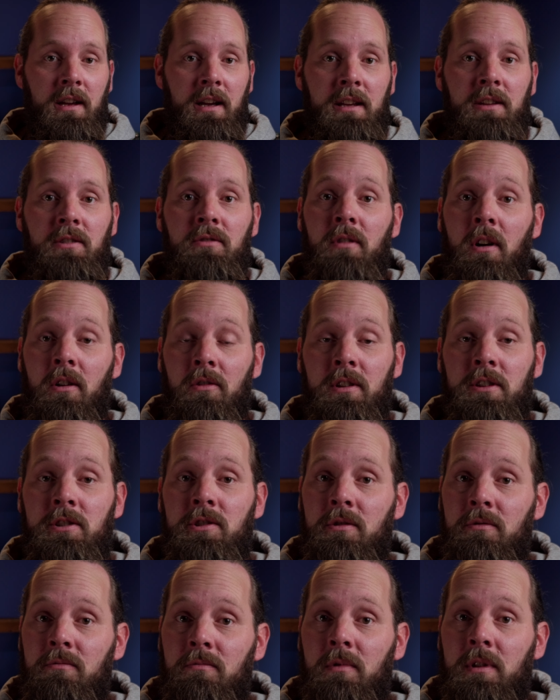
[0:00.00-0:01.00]
and you only
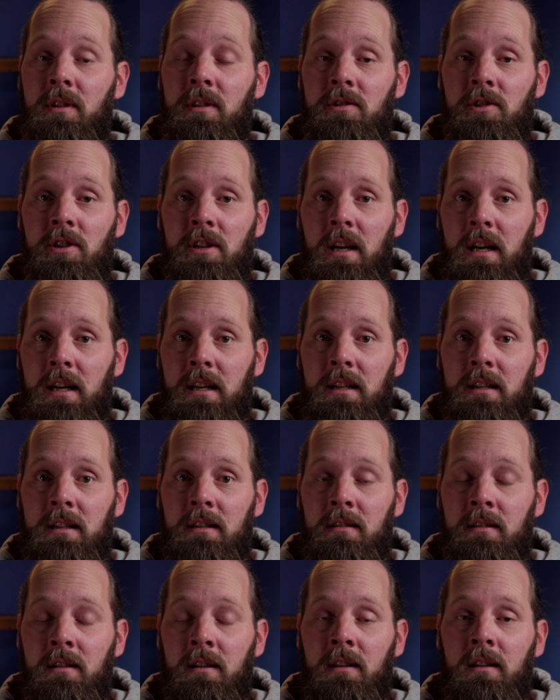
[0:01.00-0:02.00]
shoot with a G9.
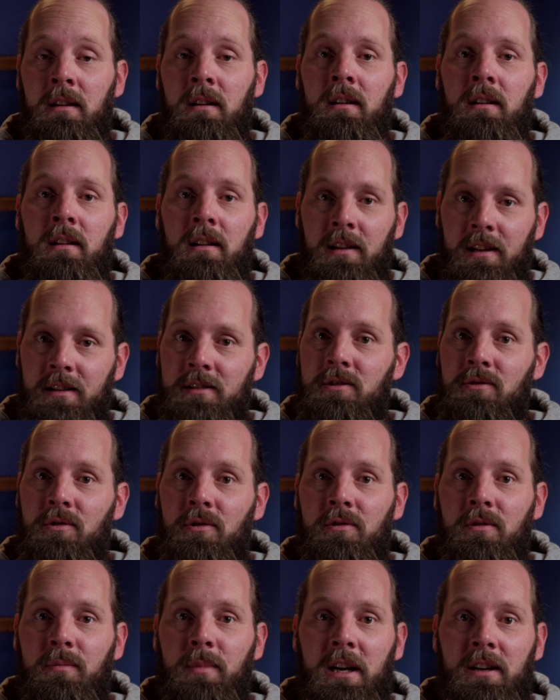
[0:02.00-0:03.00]
Let's
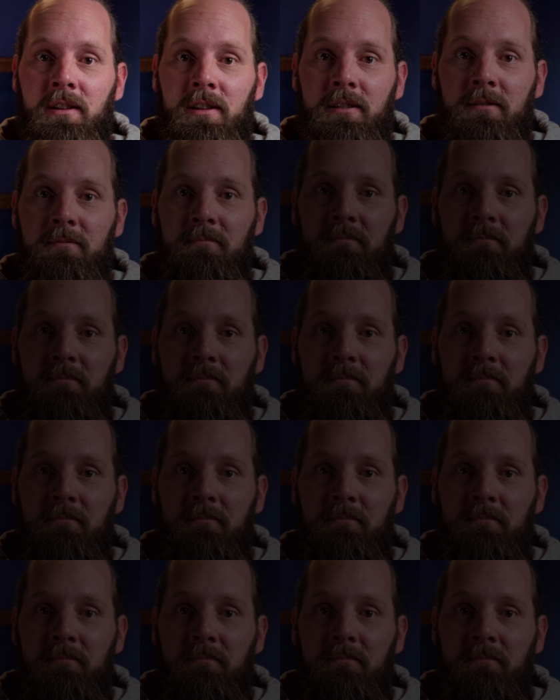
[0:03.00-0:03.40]
talk about it.